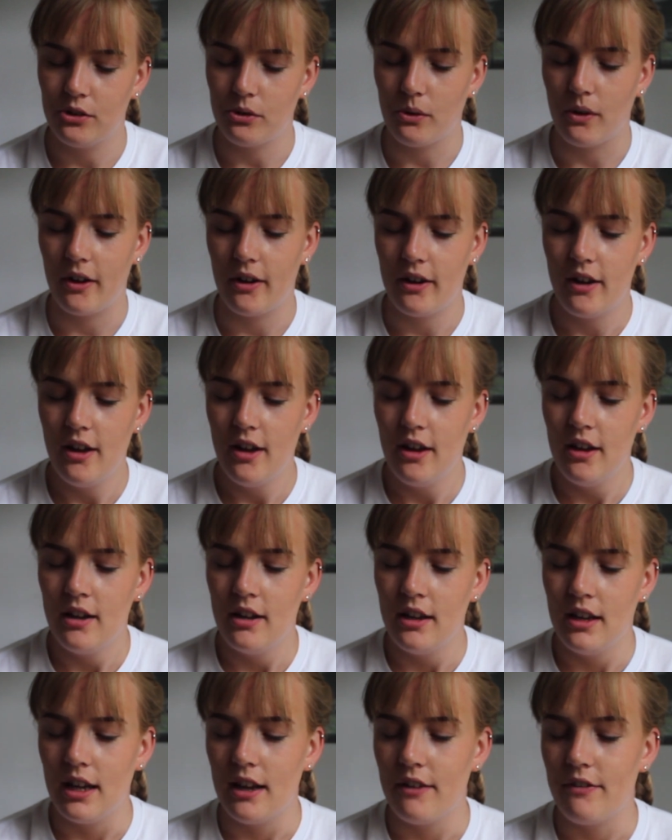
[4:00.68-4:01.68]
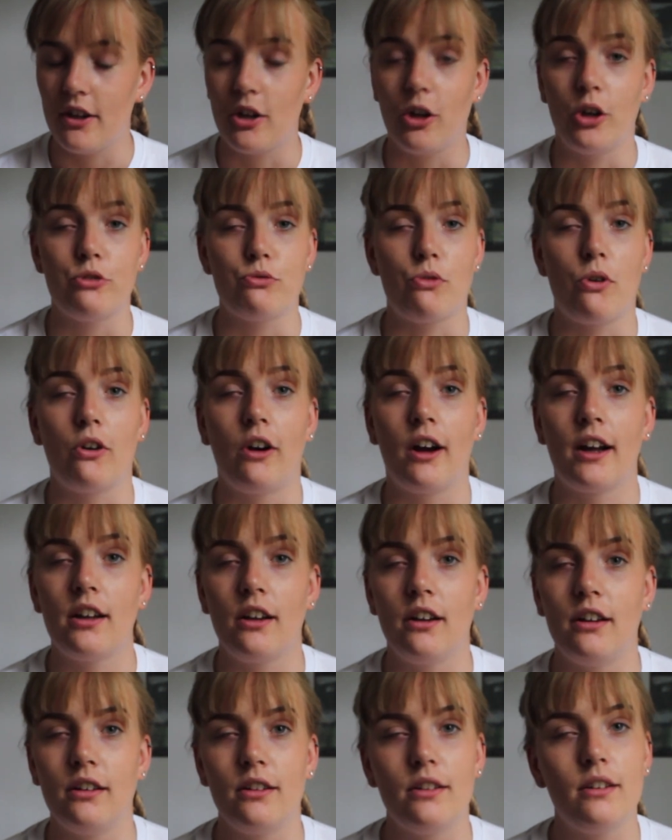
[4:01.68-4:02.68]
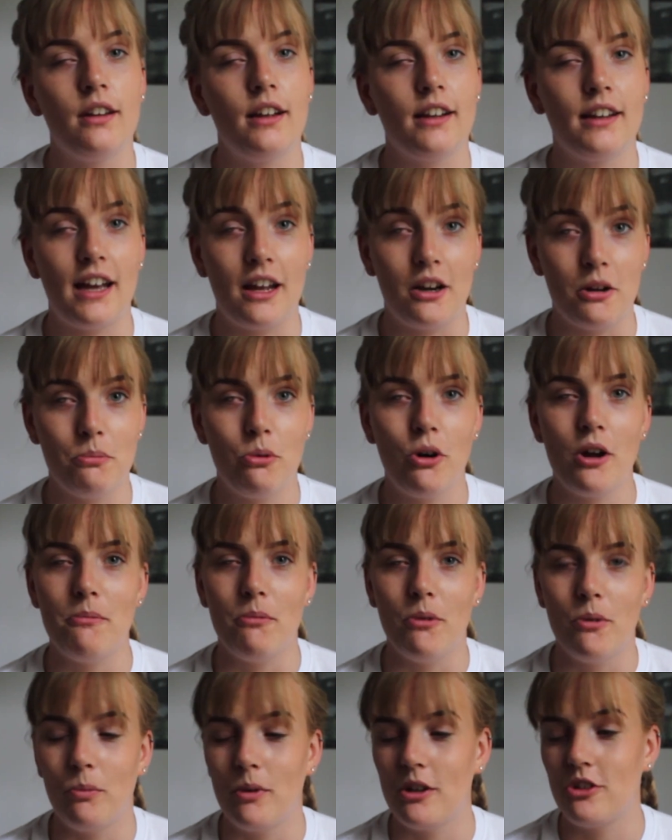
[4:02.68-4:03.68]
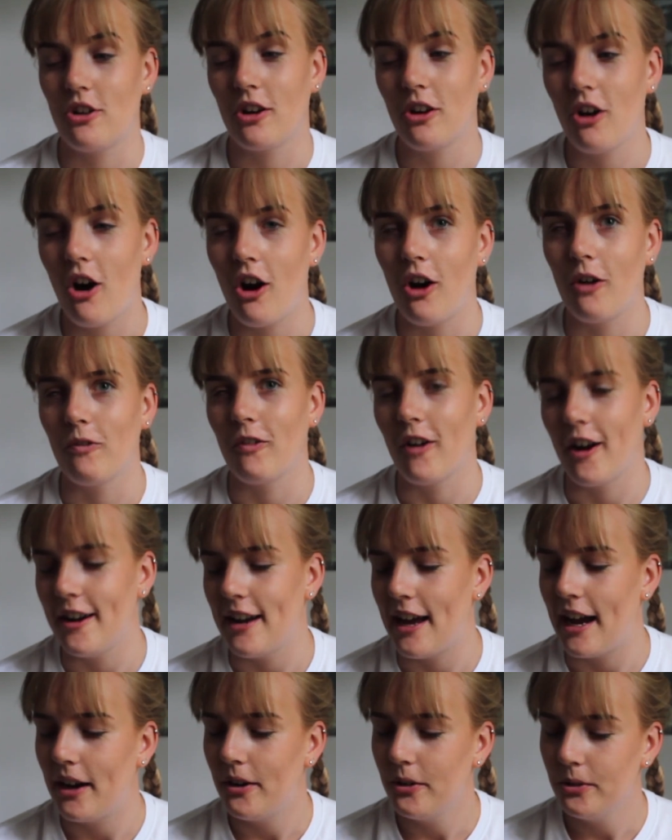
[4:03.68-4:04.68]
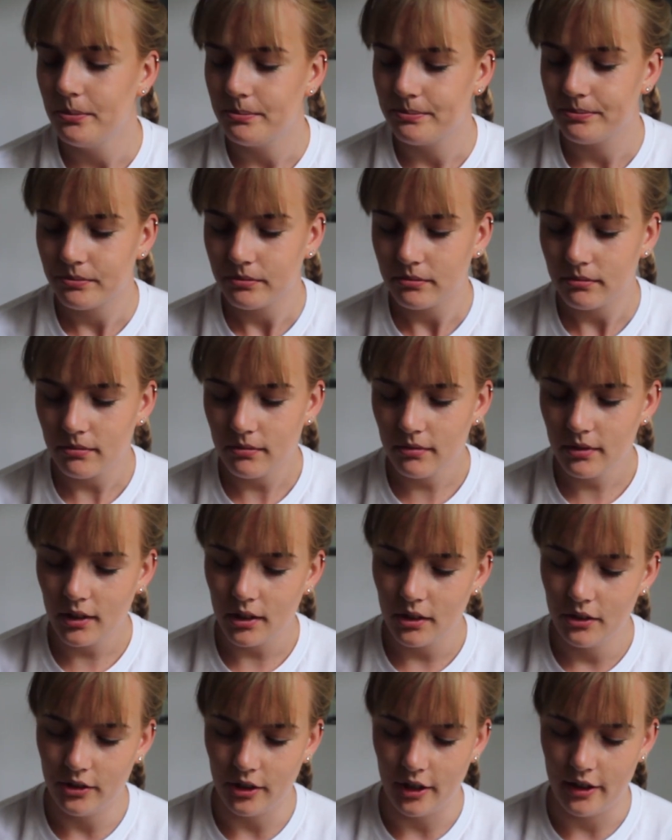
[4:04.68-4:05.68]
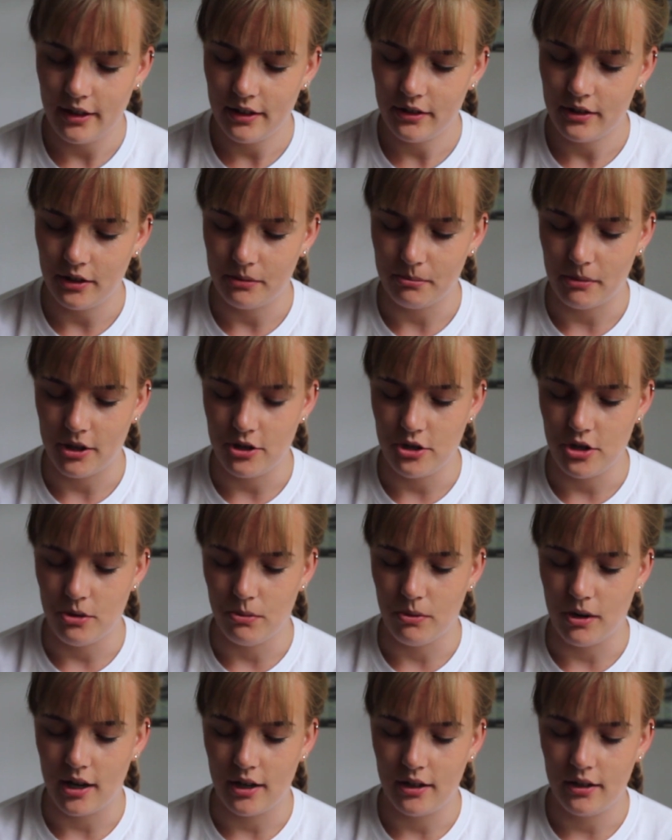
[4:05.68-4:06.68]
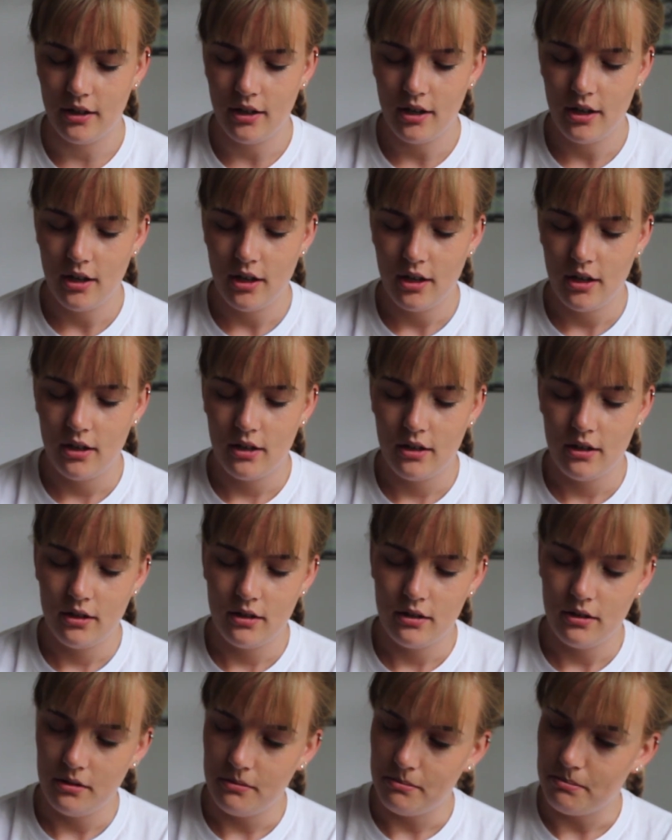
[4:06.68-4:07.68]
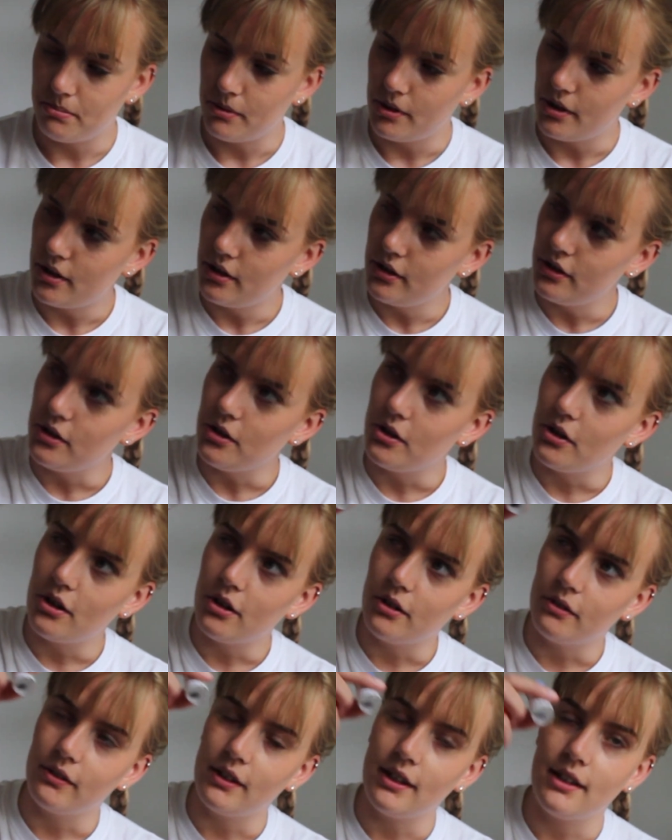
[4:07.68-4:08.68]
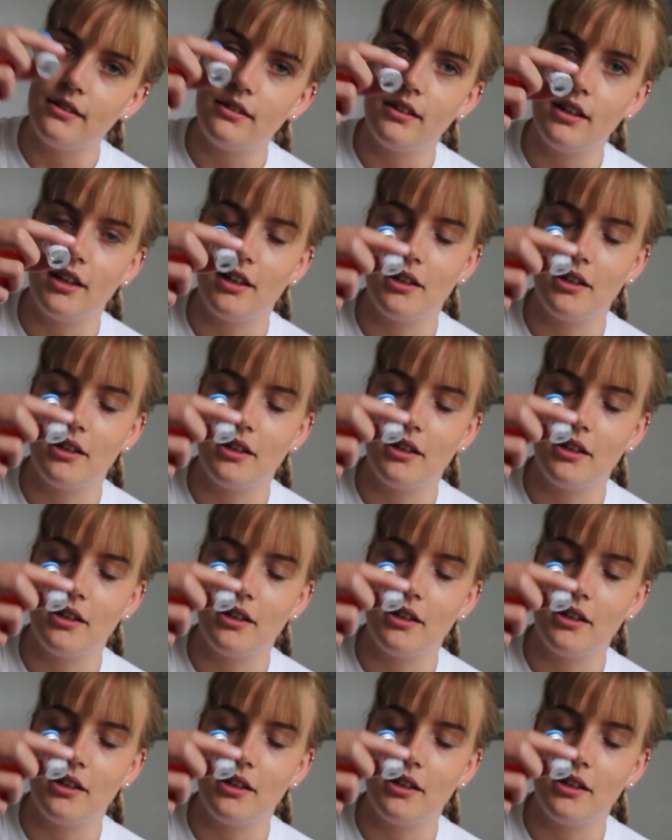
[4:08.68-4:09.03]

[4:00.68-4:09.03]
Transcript: so if it goes wrong I can get an appointment, which I can't right now. So this is my new one, but you can't really see